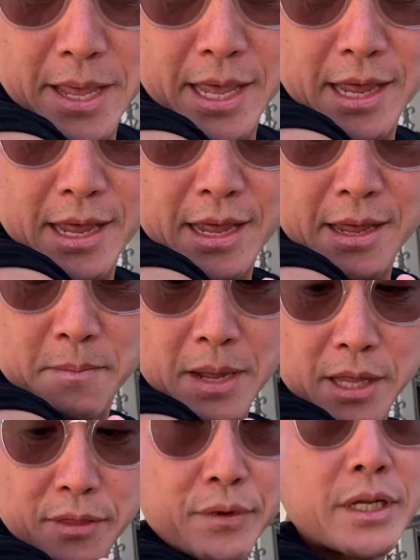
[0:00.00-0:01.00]
and
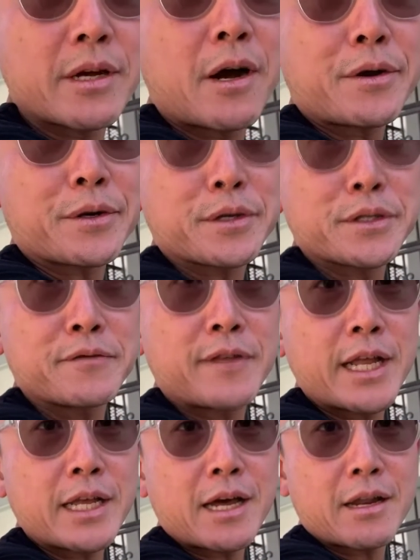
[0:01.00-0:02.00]
my three daughters
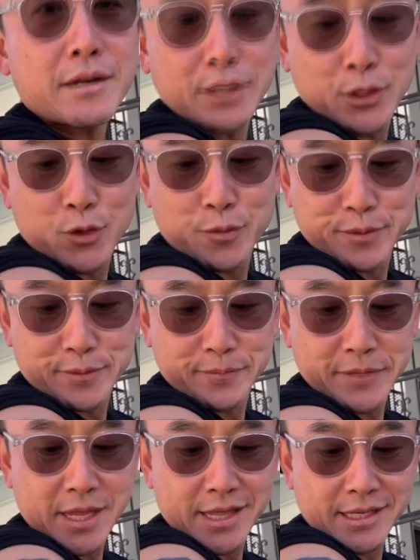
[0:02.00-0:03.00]
flying out of the coop.
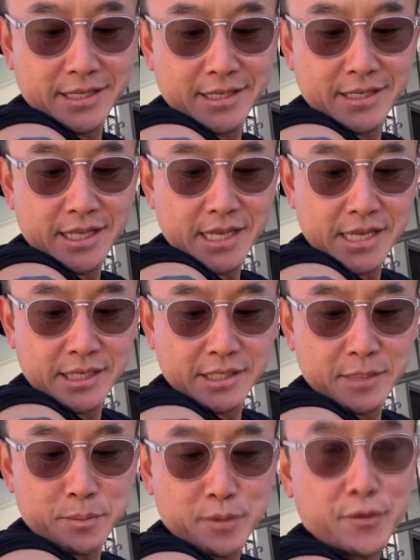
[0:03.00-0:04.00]
And this is the
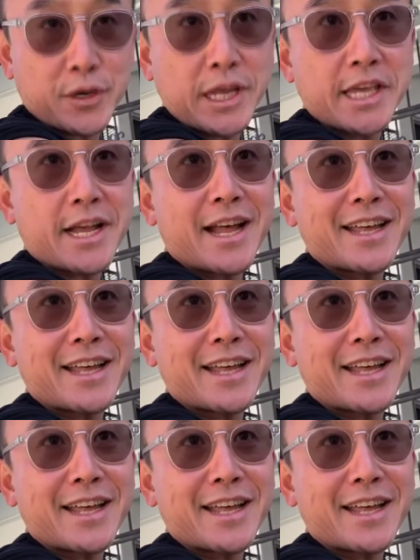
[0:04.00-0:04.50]
symbol for ikigai,